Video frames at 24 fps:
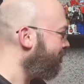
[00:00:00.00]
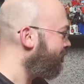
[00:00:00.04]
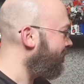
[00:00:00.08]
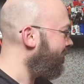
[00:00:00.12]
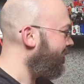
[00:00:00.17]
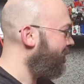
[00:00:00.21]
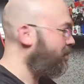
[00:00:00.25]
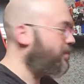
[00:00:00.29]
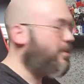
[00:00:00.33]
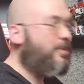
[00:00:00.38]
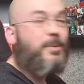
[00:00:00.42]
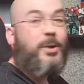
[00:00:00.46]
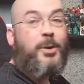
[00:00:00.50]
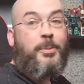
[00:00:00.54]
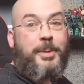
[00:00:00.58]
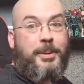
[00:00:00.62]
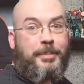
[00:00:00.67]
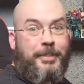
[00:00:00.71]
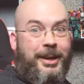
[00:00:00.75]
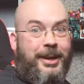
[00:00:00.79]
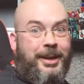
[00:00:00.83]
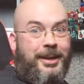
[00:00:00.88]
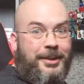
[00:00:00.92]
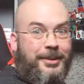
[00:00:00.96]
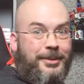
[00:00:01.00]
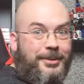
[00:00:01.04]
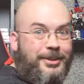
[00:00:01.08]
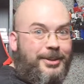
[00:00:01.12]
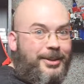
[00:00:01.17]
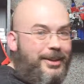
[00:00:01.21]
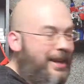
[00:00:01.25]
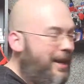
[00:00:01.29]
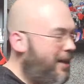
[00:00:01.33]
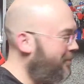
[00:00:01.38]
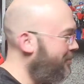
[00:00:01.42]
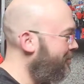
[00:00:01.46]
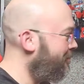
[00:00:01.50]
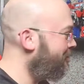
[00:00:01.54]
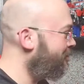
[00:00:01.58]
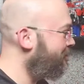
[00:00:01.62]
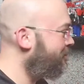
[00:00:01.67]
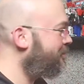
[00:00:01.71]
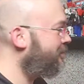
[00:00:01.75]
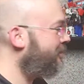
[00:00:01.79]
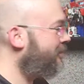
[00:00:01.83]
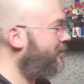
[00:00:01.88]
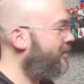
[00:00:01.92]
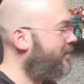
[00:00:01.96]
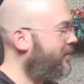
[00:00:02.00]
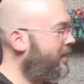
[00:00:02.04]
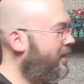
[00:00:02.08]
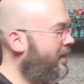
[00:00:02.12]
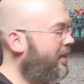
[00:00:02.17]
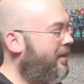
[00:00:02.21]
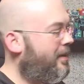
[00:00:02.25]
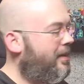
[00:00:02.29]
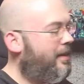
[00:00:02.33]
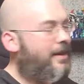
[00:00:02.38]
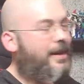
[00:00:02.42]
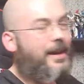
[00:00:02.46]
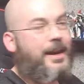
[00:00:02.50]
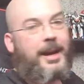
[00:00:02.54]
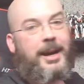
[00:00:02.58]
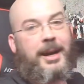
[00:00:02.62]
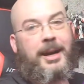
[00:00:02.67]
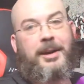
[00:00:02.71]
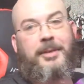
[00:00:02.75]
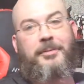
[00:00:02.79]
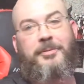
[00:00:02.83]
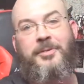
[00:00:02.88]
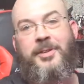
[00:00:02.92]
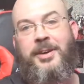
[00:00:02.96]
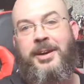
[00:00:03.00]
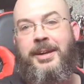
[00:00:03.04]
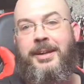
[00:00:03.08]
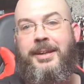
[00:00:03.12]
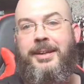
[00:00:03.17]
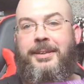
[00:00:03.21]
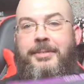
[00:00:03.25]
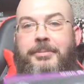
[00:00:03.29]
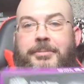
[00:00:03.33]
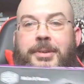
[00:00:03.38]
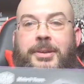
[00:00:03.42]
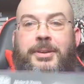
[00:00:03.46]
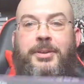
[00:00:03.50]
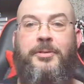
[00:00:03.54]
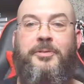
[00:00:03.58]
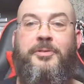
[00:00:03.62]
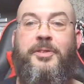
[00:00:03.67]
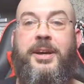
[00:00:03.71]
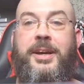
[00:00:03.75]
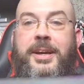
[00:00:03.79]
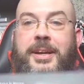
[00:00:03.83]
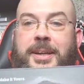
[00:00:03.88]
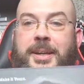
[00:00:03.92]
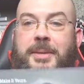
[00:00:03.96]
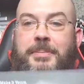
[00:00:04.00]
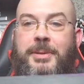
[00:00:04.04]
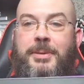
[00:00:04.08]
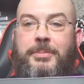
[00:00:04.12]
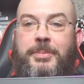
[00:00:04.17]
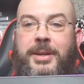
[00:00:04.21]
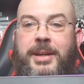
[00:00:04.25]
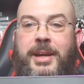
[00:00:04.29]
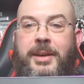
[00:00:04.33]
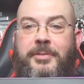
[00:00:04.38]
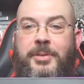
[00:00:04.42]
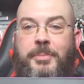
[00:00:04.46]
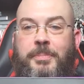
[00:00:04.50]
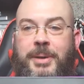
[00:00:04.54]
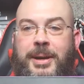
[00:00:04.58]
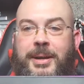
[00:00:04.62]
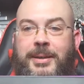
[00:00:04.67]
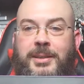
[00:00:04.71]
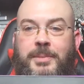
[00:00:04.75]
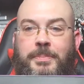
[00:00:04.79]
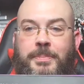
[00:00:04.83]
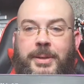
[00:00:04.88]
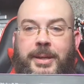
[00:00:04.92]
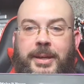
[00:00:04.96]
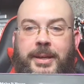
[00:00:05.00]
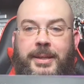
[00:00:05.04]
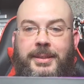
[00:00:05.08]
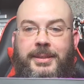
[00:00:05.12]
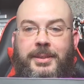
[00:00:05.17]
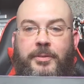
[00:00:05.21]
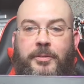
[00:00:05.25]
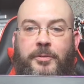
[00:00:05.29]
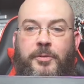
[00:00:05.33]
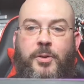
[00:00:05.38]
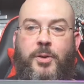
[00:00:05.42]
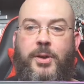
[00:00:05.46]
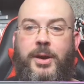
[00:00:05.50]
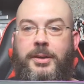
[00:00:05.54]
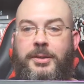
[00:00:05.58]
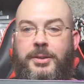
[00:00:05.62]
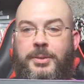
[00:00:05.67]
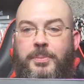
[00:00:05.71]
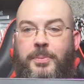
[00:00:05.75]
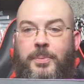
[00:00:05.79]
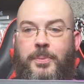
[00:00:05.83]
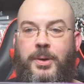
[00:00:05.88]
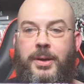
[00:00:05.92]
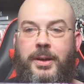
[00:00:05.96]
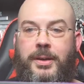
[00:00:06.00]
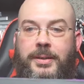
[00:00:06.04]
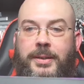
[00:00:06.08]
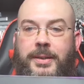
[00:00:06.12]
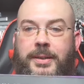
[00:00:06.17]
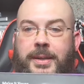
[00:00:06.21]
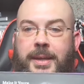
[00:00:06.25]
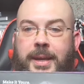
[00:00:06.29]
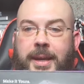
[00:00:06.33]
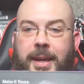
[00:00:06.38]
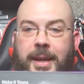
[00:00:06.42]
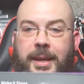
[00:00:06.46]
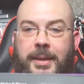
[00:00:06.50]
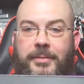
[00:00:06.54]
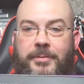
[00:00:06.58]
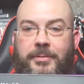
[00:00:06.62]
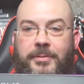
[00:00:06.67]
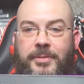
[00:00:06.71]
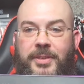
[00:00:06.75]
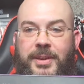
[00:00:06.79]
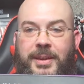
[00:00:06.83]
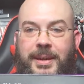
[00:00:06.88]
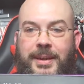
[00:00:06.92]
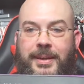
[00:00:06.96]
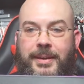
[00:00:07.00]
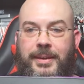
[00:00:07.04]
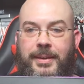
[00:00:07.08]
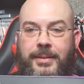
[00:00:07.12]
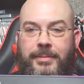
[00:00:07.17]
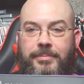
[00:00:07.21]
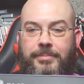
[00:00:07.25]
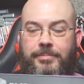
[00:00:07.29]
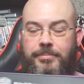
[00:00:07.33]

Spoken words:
because we will be making use of that. Finally, well, not finally, but we have the power supply. It's a 400 watt MWE